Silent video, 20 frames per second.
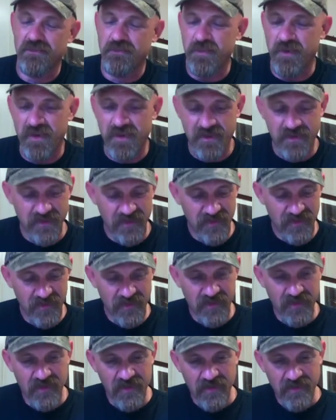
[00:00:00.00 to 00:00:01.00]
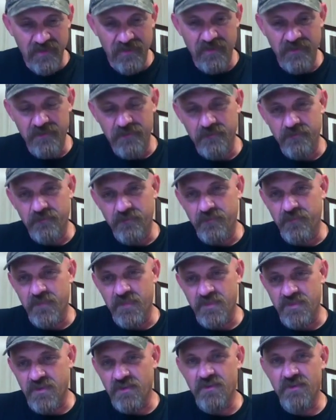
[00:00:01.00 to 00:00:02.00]
But, you know,
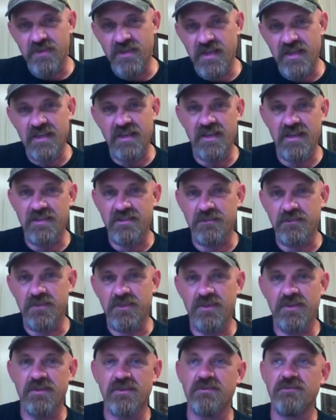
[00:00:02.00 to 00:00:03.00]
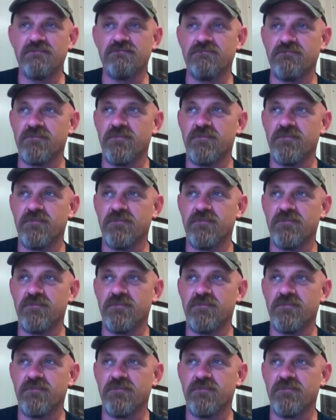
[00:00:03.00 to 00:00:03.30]
as soon as I can get some good